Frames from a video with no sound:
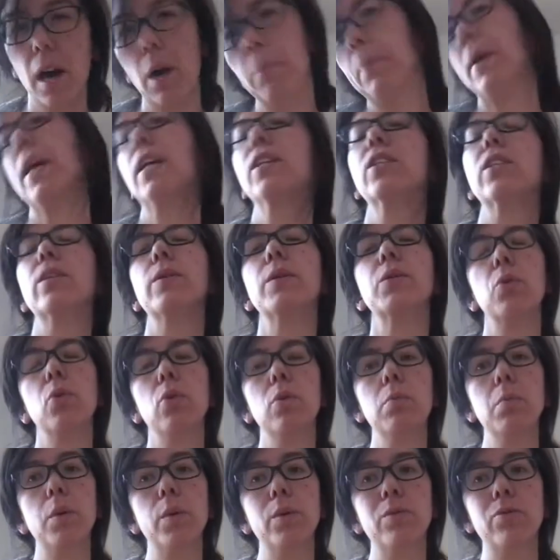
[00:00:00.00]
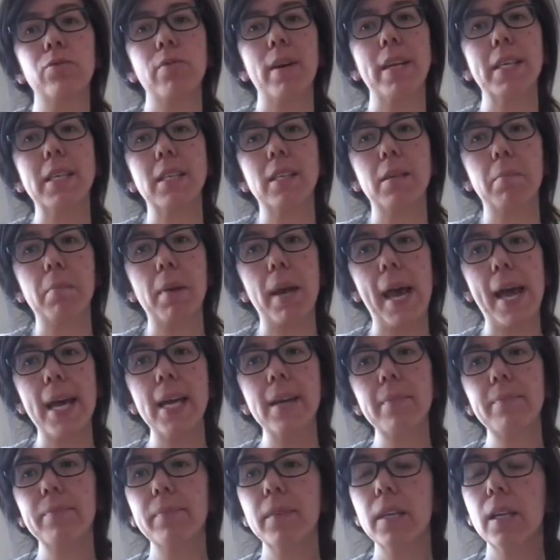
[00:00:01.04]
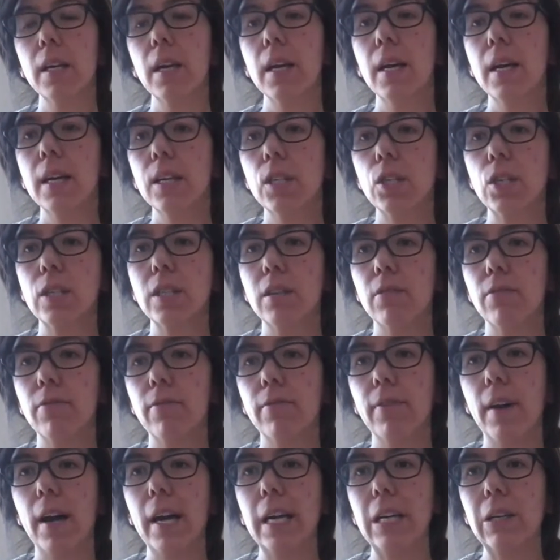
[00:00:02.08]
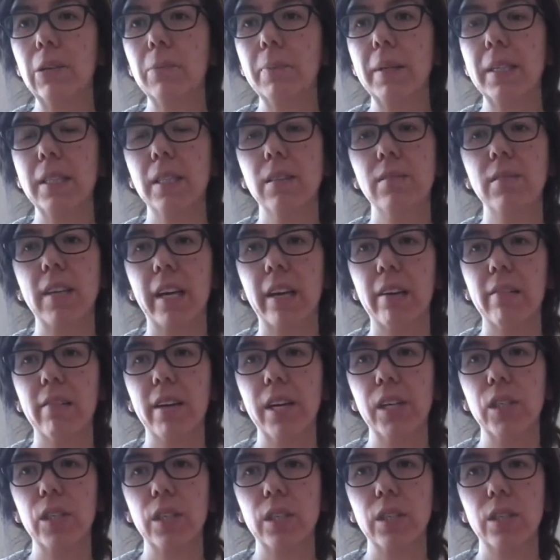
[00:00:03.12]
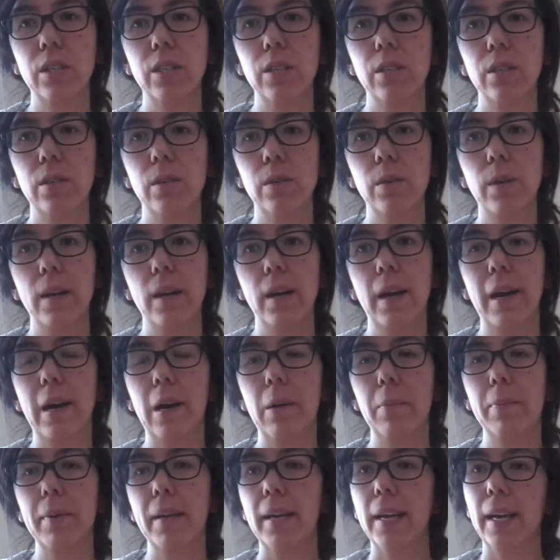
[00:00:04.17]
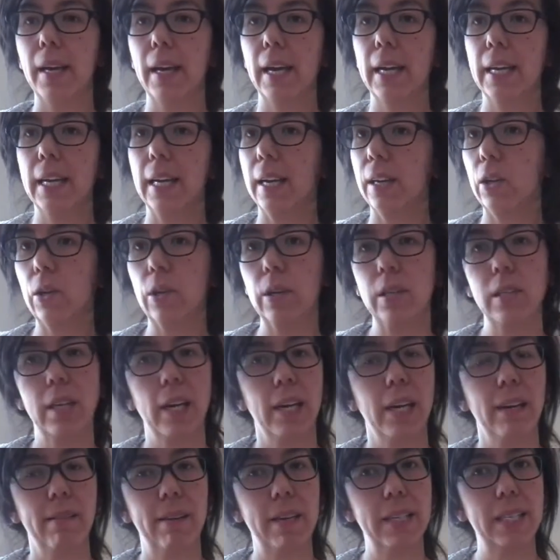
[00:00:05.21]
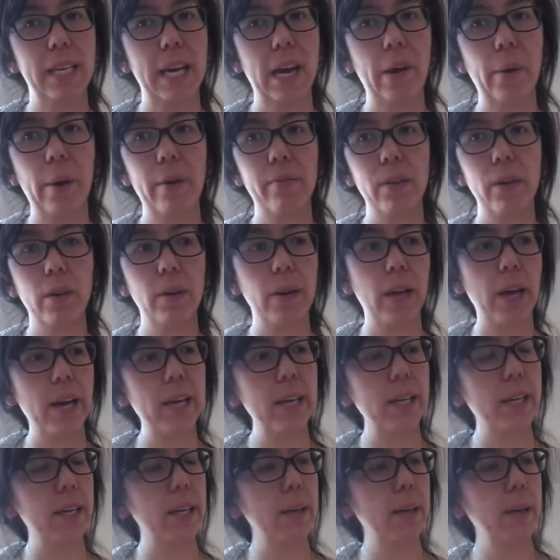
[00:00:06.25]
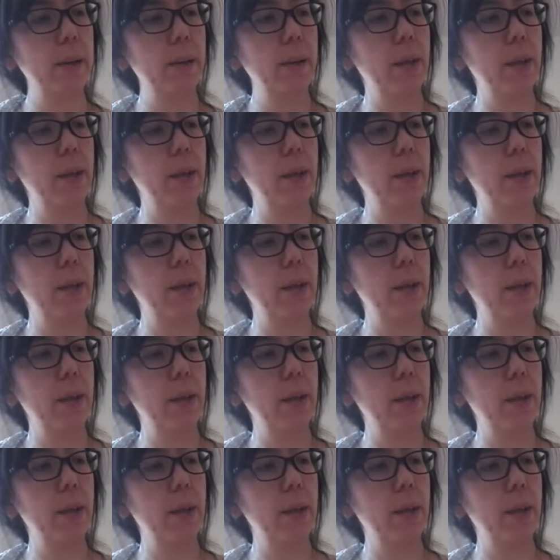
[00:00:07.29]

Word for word: our banjo is almost ready to play just a final bit of decoration to do up here. Again, you could decorate it however you like.